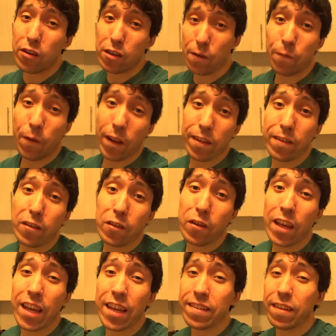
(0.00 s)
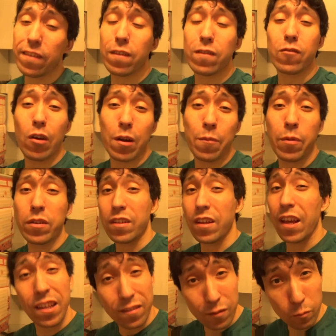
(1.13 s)
your friends to hit the subscribe button
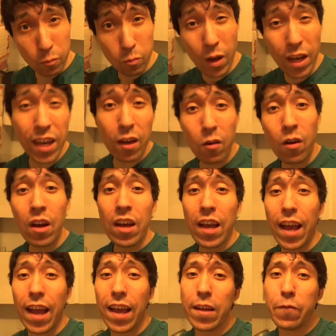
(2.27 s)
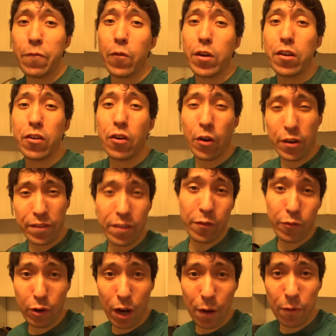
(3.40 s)
as well. And for the current
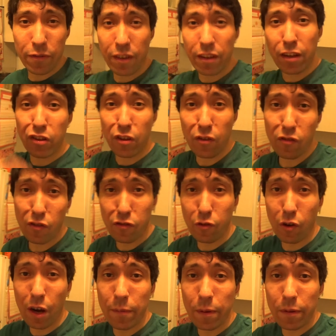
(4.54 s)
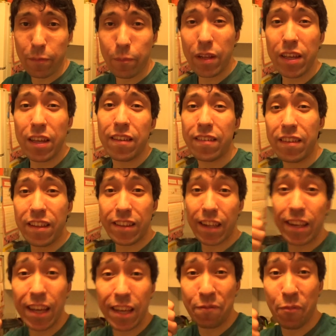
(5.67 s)
subscribers and the new subscribers, please hit the
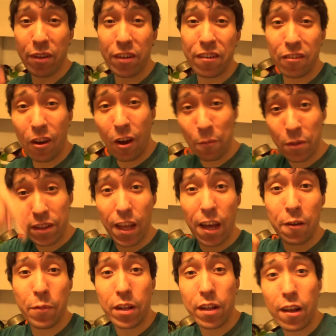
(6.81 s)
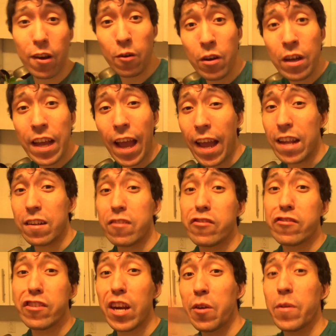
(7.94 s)
like button, comment down below, and
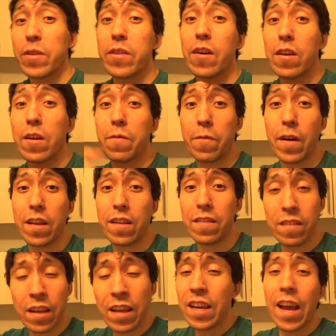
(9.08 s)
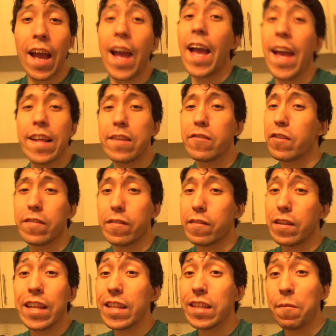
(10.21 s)
share with all your friends, and
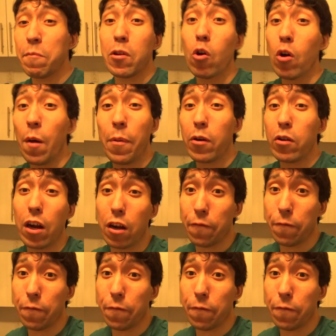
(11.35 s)
just let them know about our